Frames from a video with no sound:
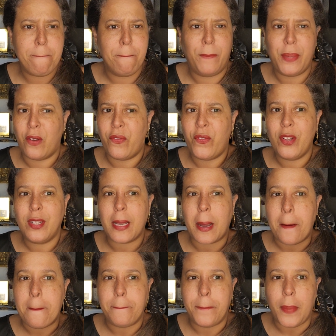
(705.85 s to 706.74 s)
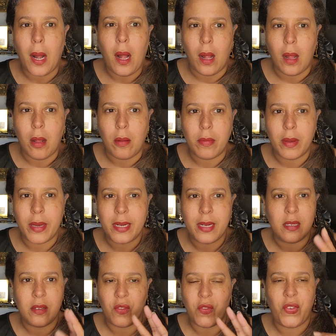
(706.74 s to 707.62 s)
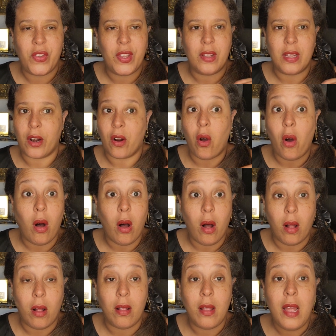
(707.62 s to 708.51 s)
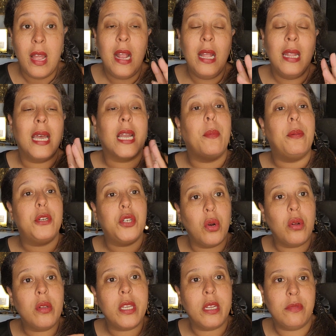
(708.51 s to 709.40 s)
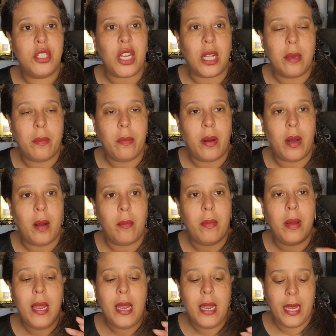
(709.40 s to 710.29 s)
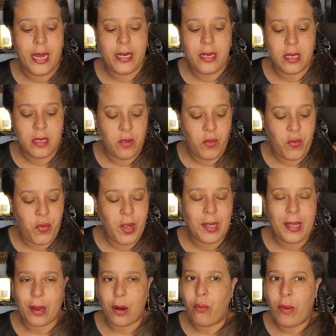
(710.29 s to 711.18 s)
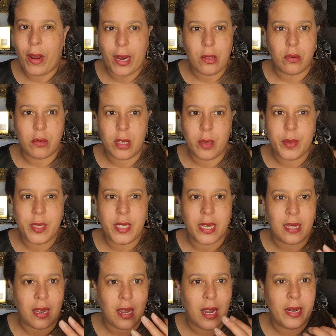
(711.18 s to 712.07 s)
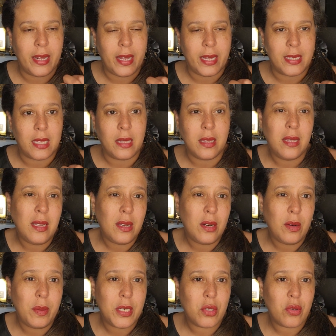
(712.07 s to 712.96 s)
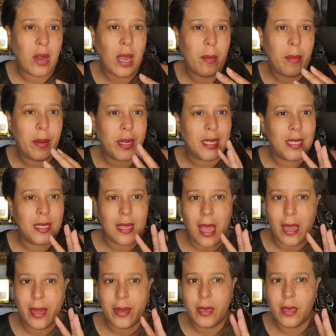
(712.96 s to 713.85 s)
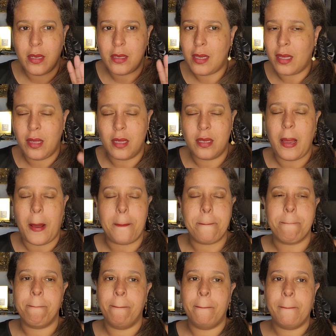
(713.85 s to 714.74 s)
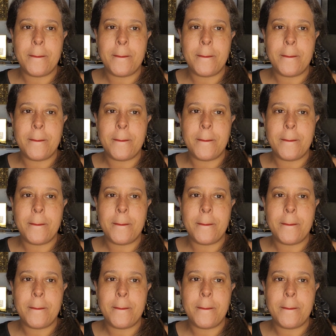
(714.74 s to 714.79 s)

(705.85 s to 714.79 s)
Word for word: but it feels like a bomb. It doesn't feel at all like a petroleum jelly bomb. It doesn't feel like a regular lipstick that kind of gets a little bit dry, but it's satiny. It's not the same.